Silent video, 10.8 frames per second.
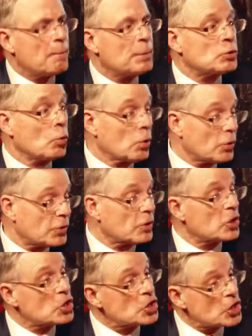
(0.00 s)
but also
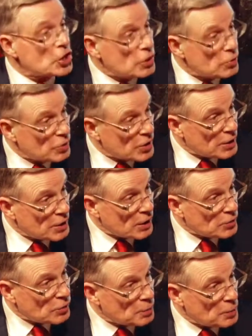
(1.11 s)
continue sending
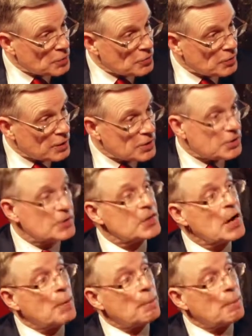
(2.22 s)
out your press releases,